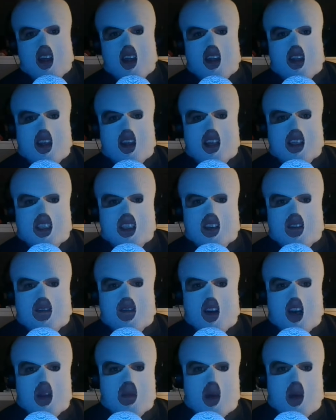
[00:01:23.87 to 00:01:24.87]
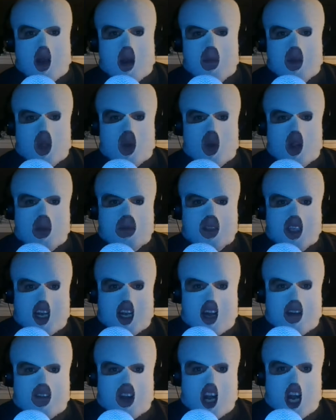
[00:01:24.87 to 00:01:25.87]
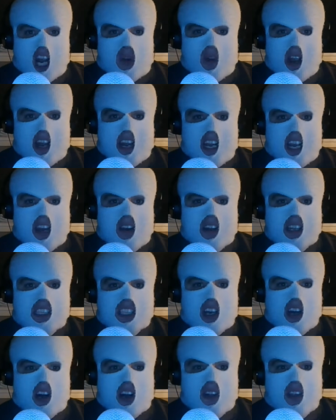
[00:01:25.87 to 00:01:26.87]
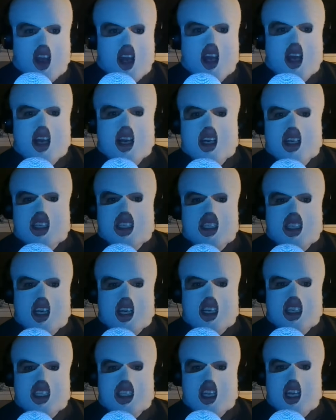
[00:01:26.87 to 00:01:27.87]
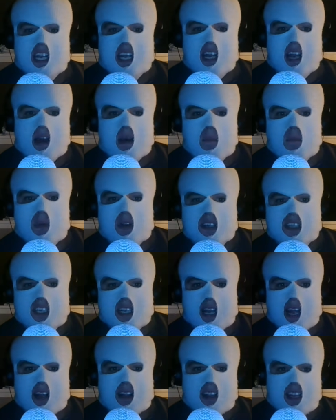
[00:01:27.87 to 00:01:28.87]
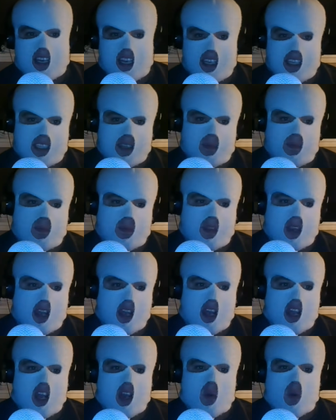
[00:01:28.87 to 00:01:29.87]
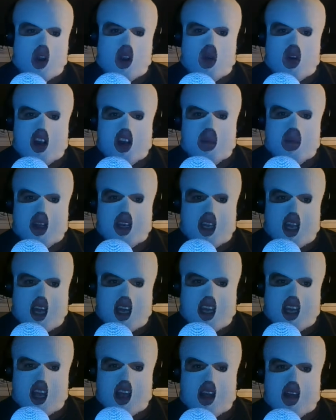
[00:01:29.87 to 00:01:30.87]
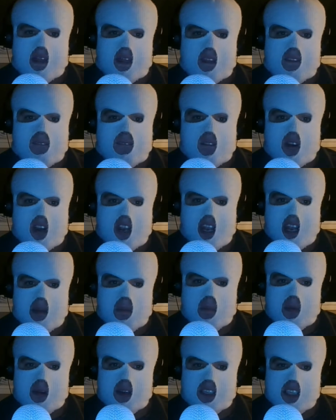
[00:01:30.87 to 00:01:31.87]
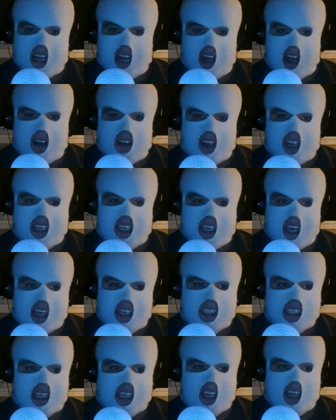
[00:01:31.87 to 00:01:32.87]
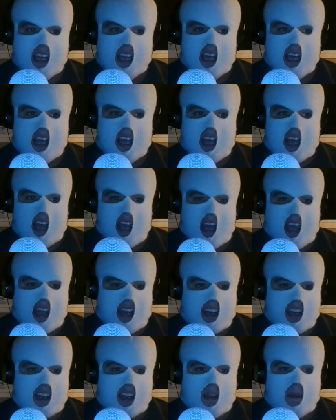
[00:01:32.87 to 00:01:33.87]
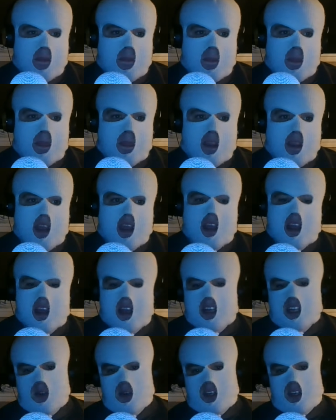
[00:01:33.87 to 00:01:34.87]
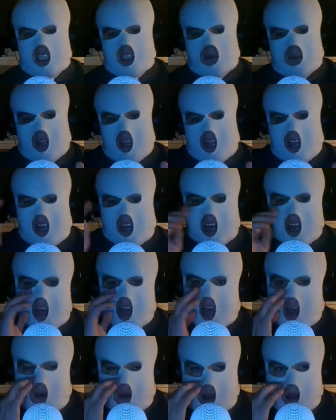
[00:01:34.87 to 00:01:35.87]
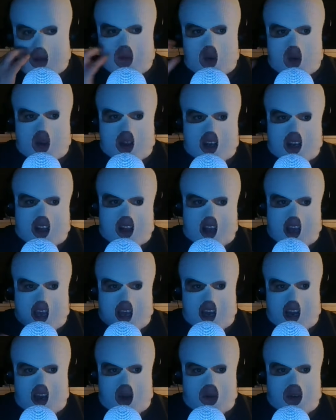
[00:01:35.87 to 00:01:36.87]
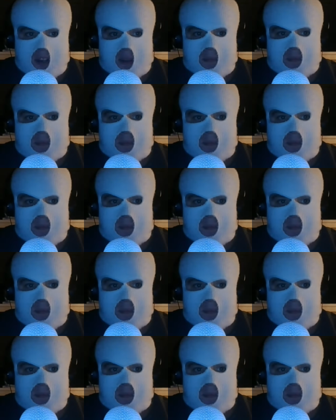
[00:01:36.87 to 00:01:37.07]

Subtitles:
this is a very popular website I've got right here. It's called 16 Personalities. We're going to be taking the free personality test, and to explain how I'm going to lay it out,